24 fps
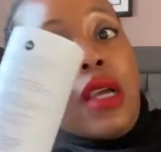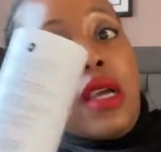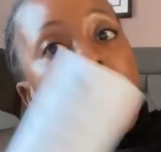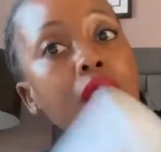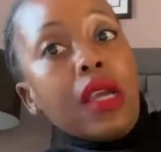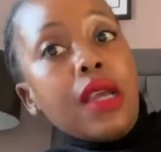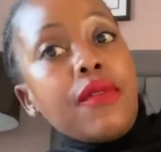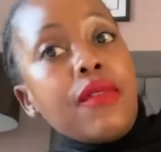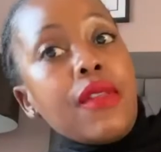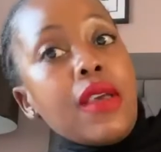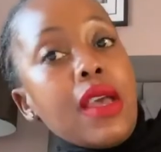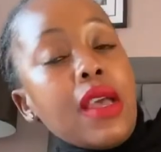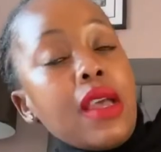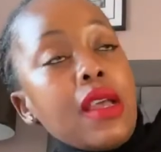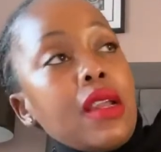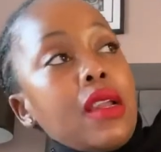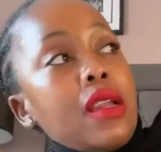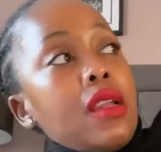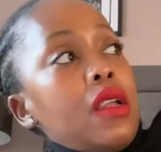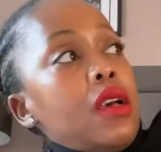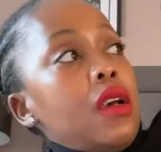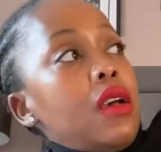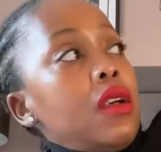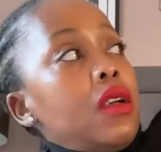And
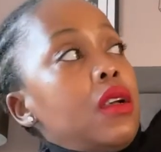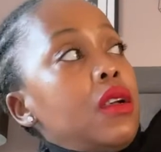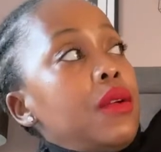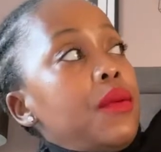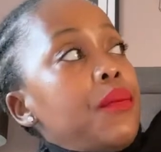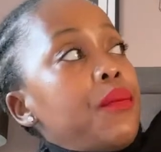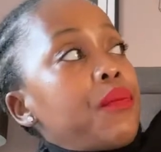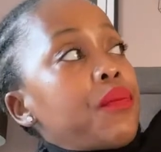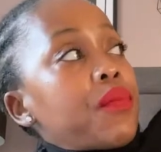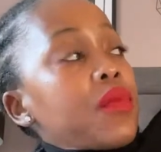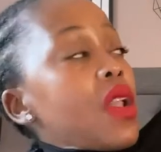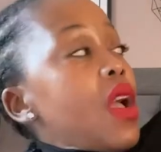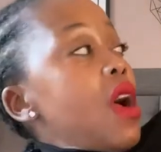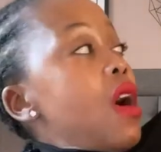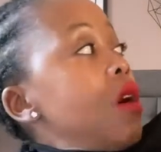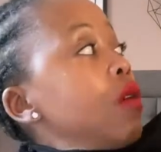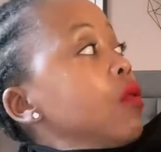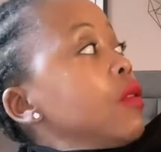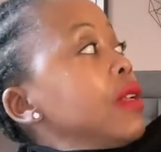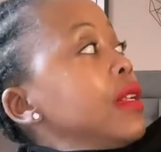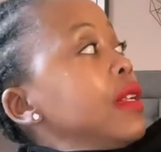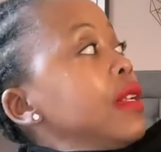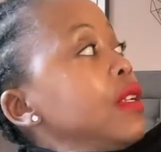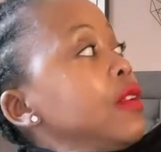then I'll
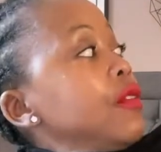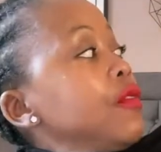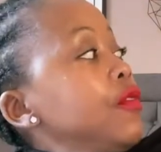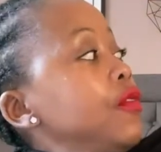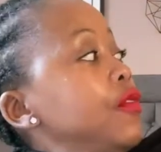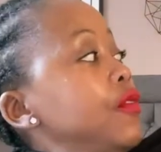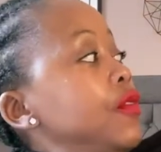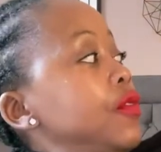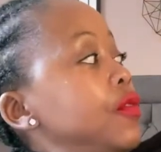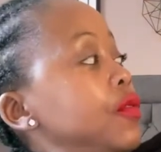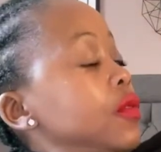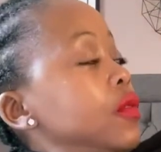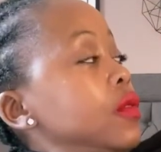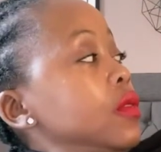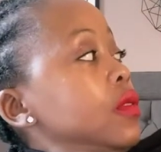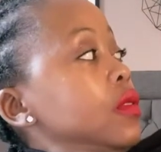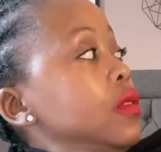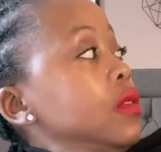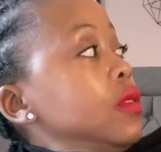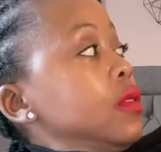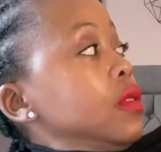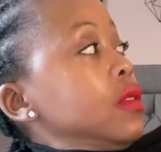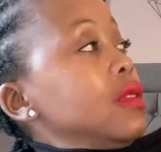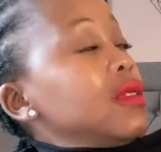leave
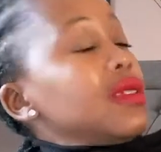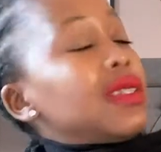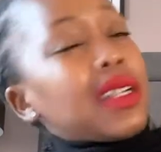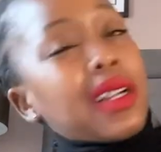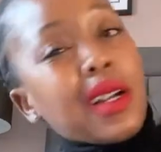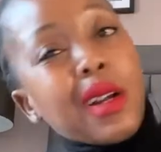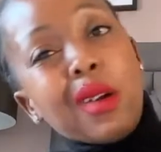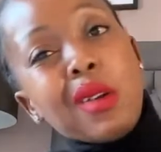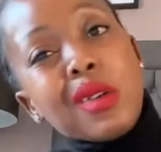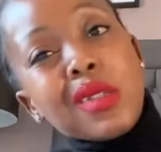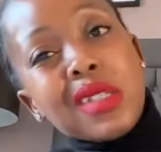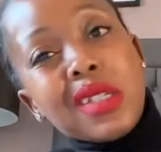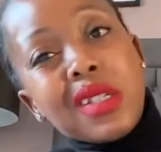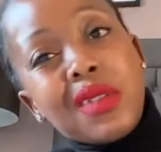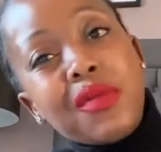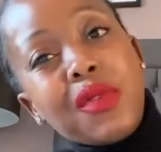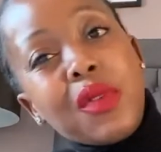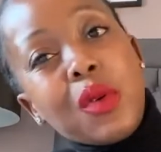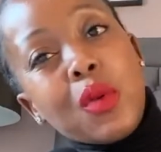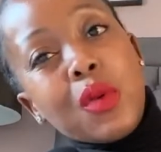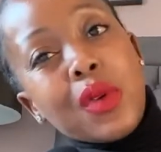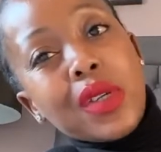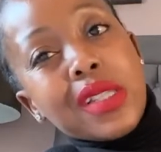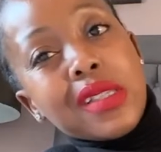the closet
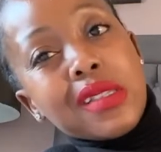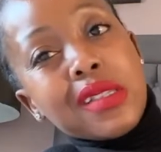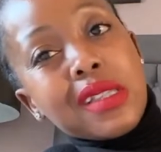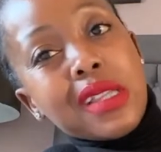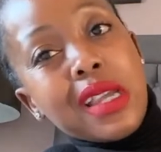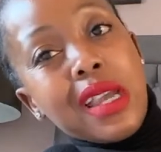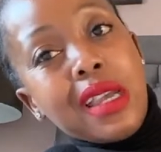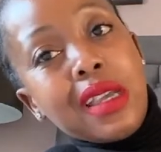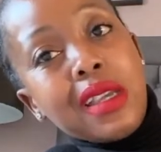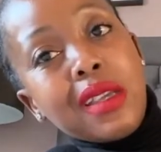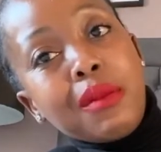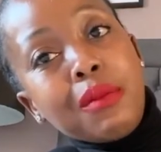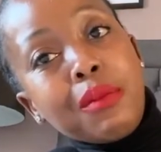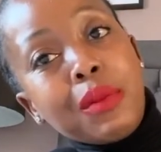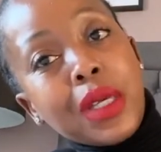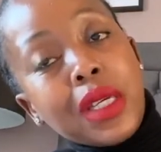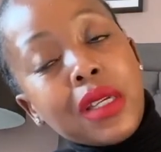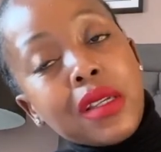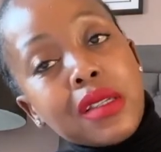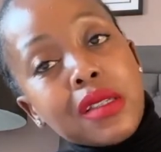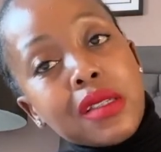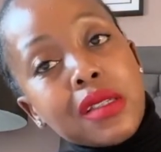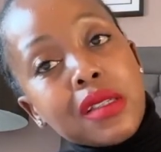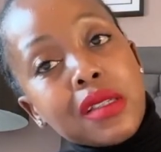for Wednesday
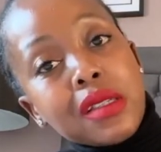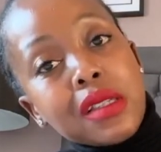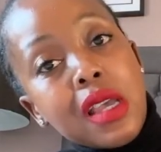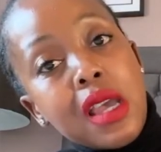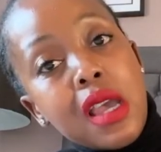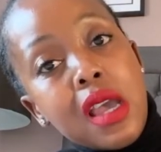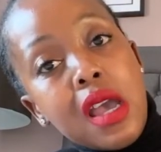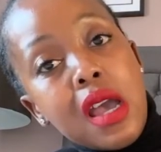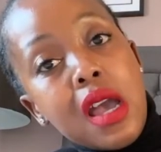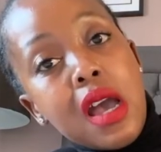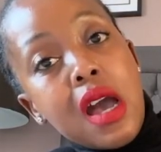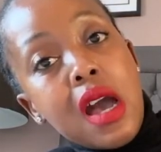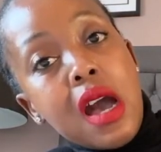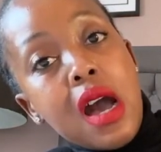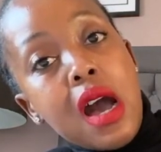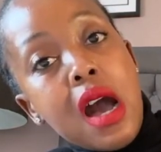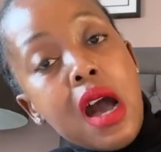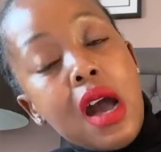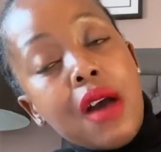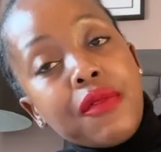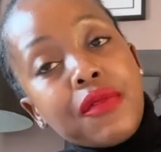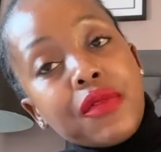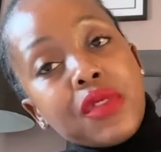because I've